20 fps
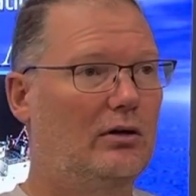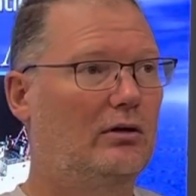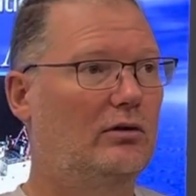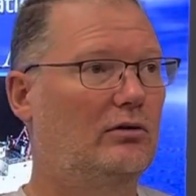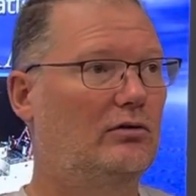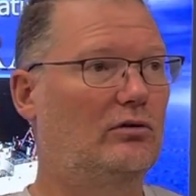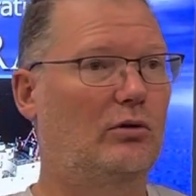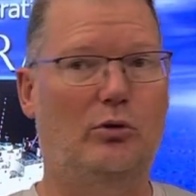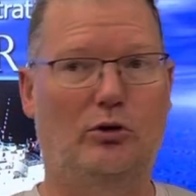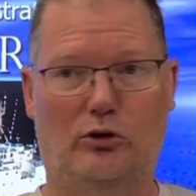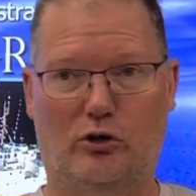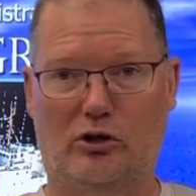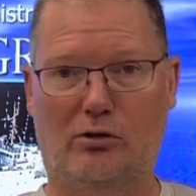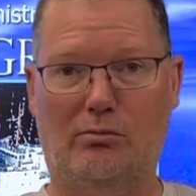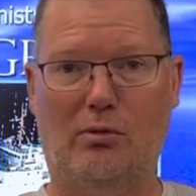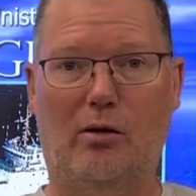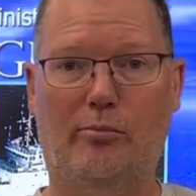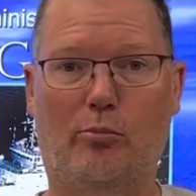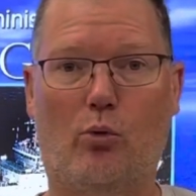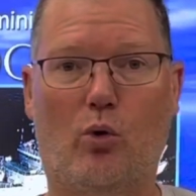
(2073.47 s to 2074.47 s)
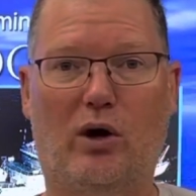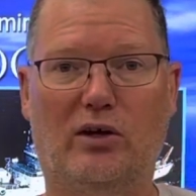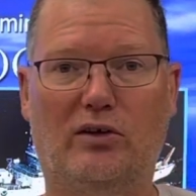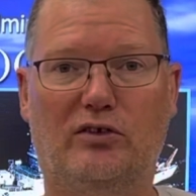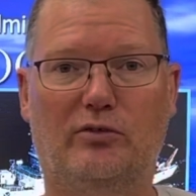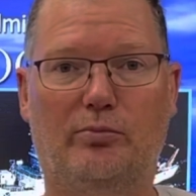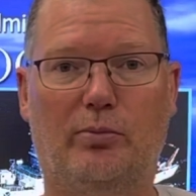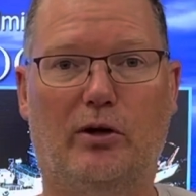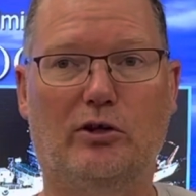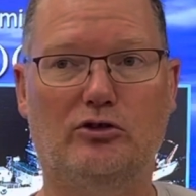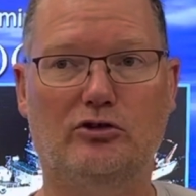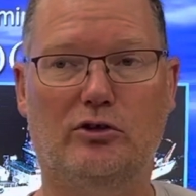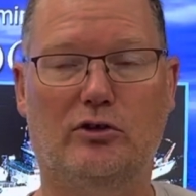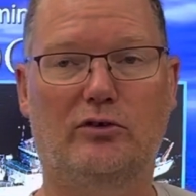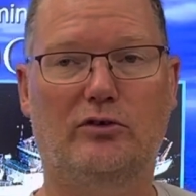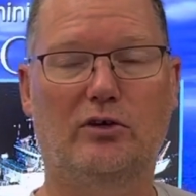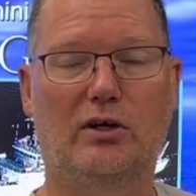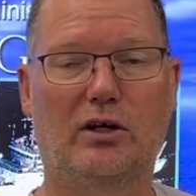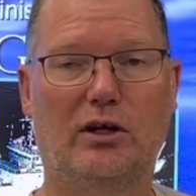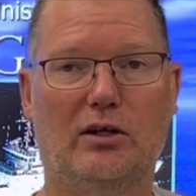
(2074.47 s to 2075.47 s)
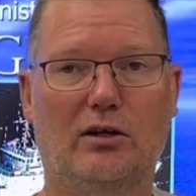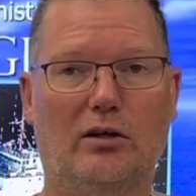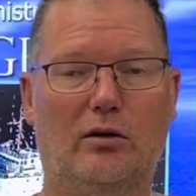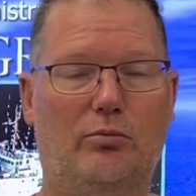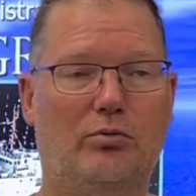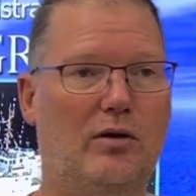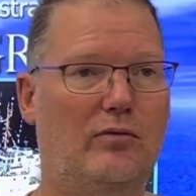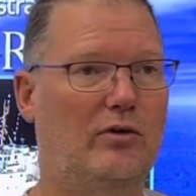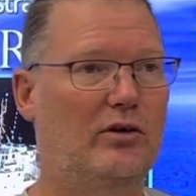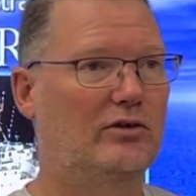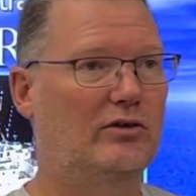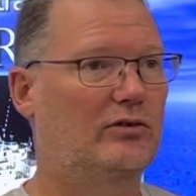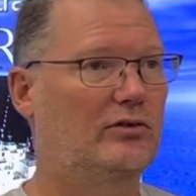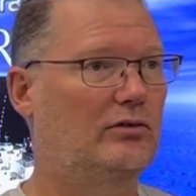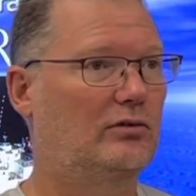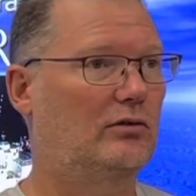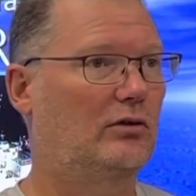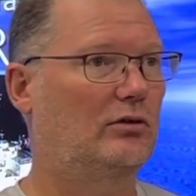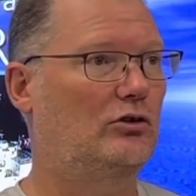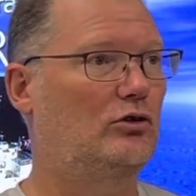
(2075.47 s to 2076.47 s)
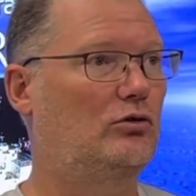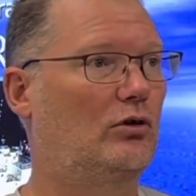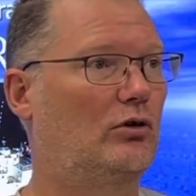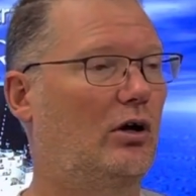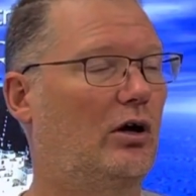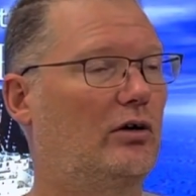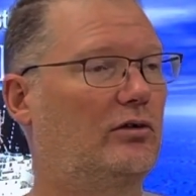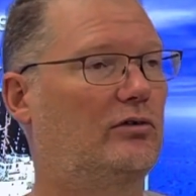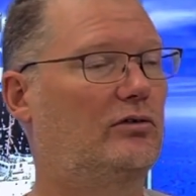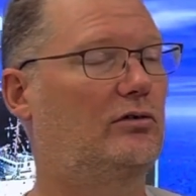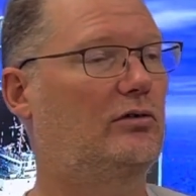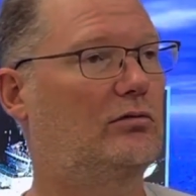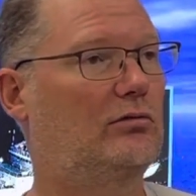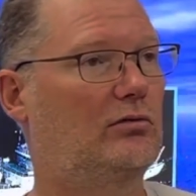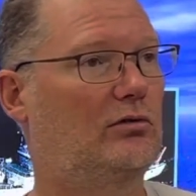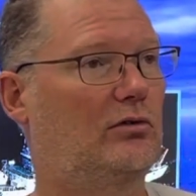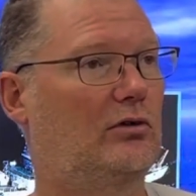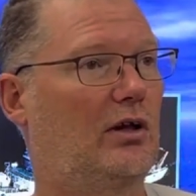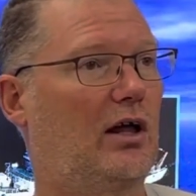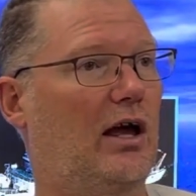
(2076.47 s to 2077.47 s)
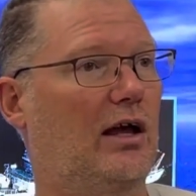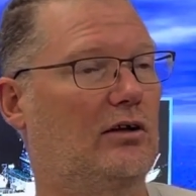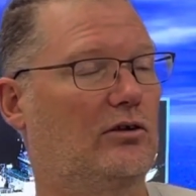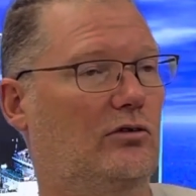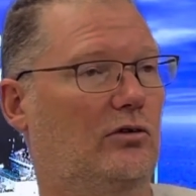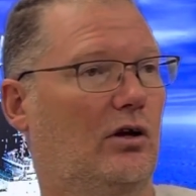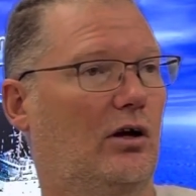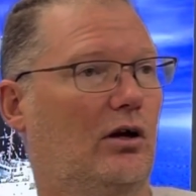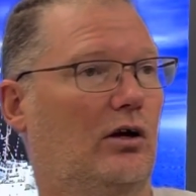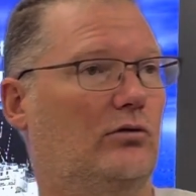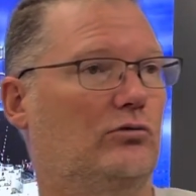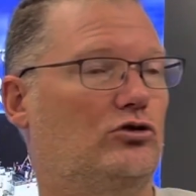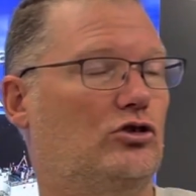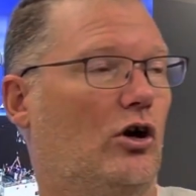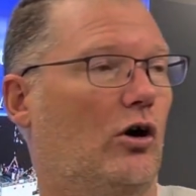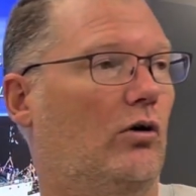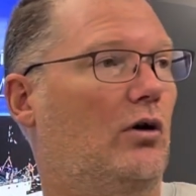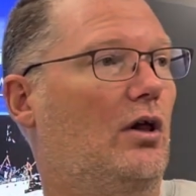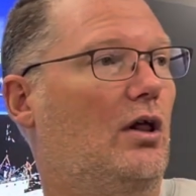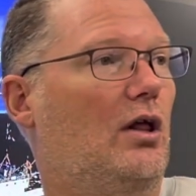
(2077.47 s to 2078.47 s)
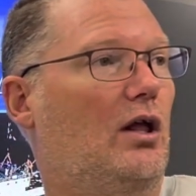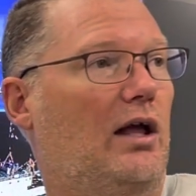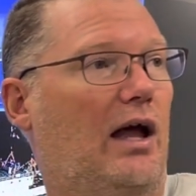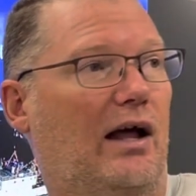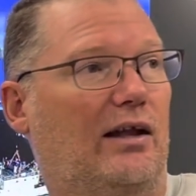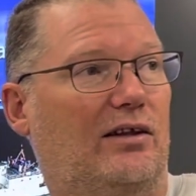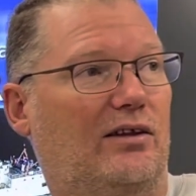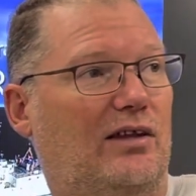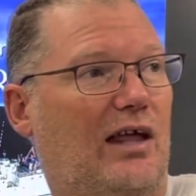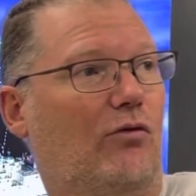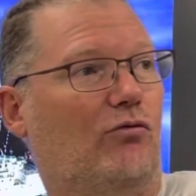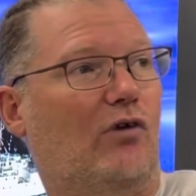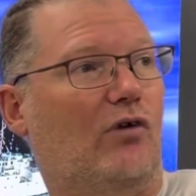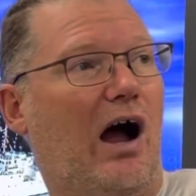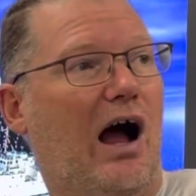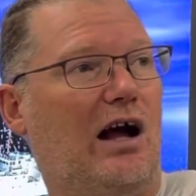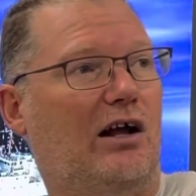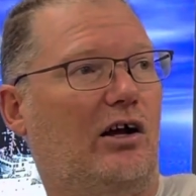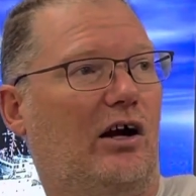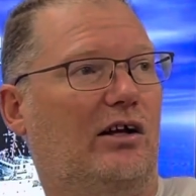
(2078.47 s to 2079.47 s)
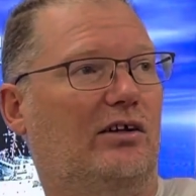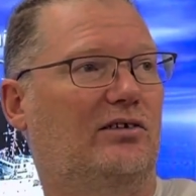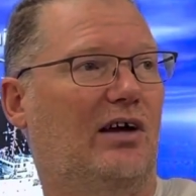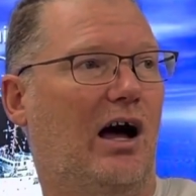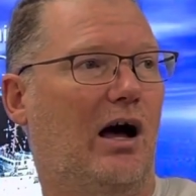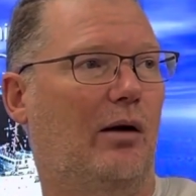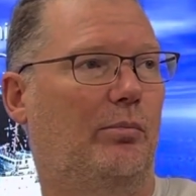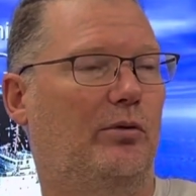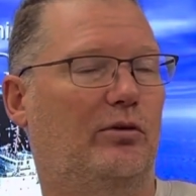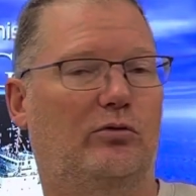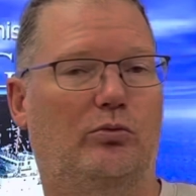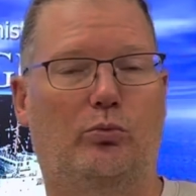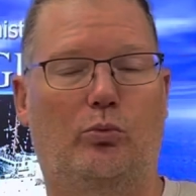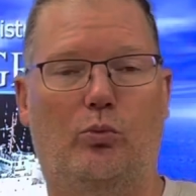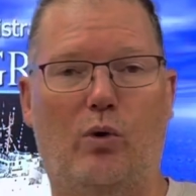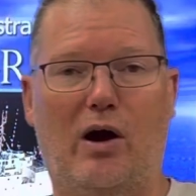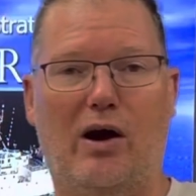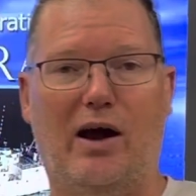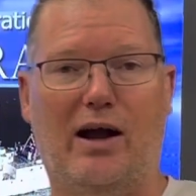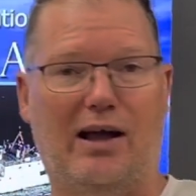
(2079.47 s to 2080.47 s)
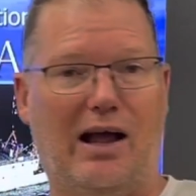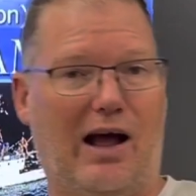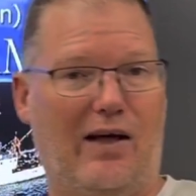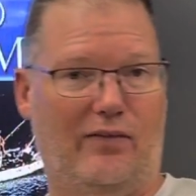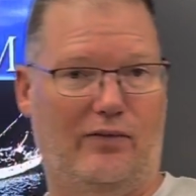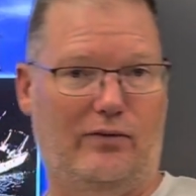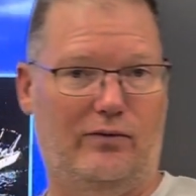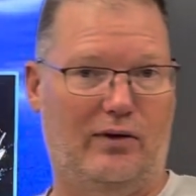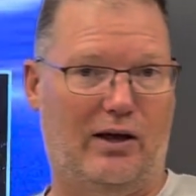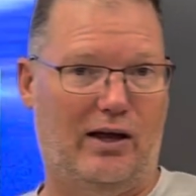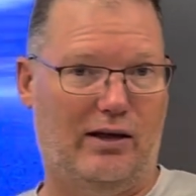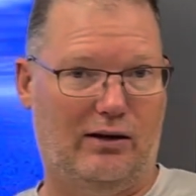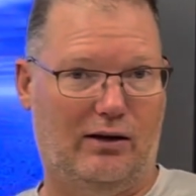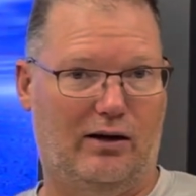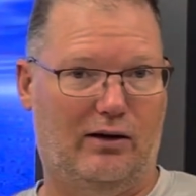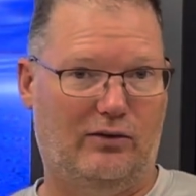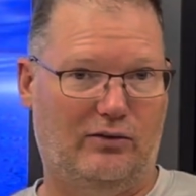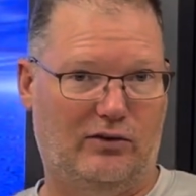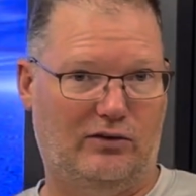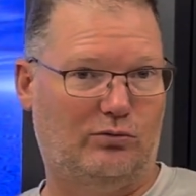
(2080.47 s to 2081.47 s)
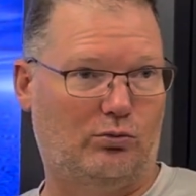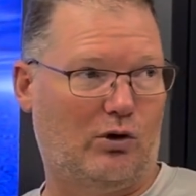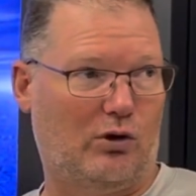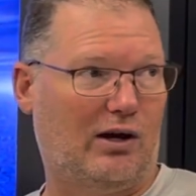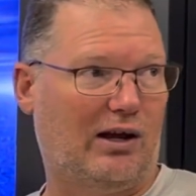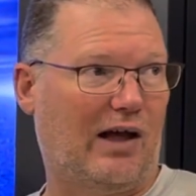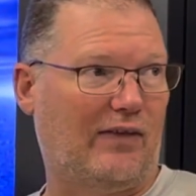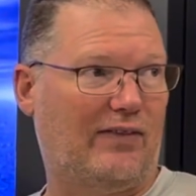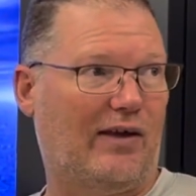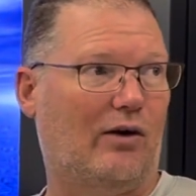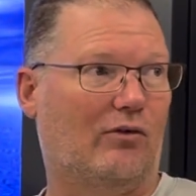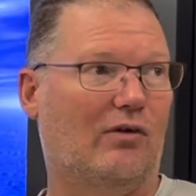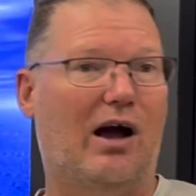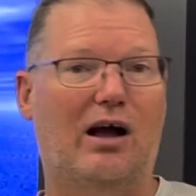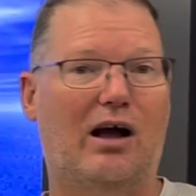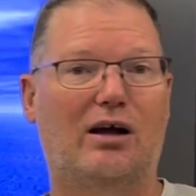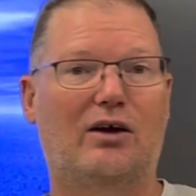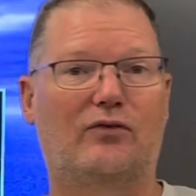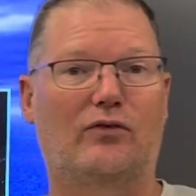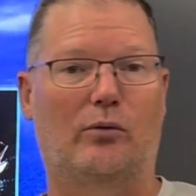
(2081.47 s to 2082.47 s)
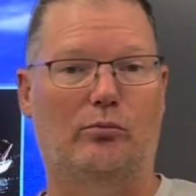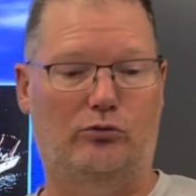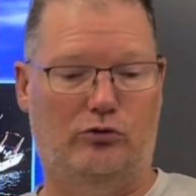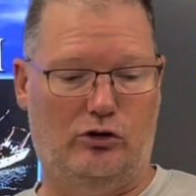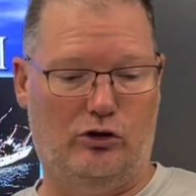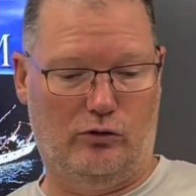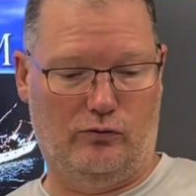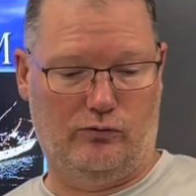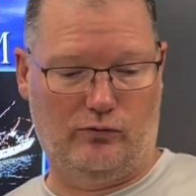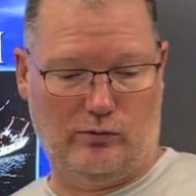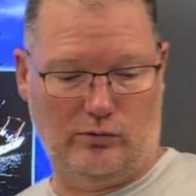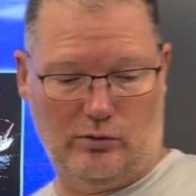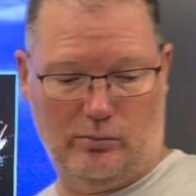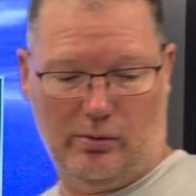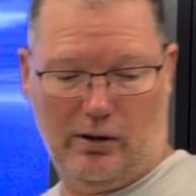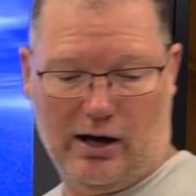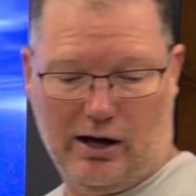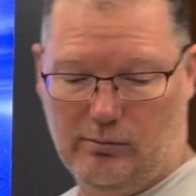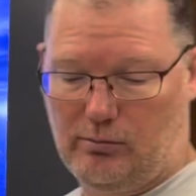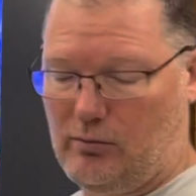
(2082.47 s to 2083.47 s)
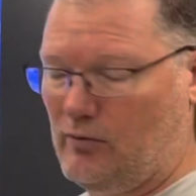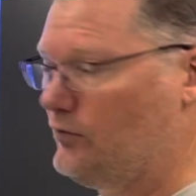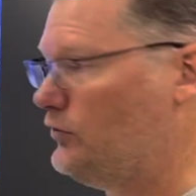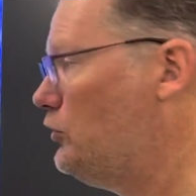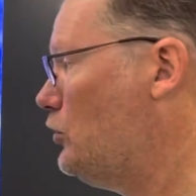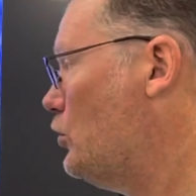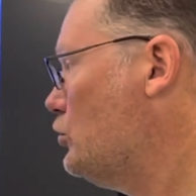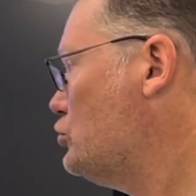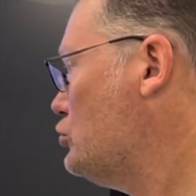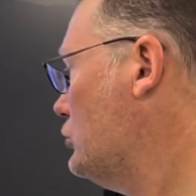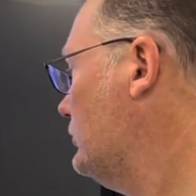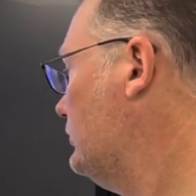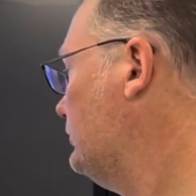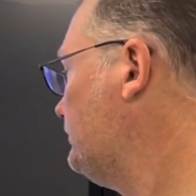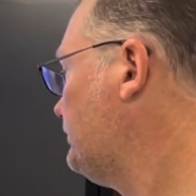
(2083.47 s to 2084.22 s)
So we learned about boring sponges in the previous uh, slide uh, show. And that rock on top is where I got, I, uh, this is where I got that rock from too, from the bottom of the ocean.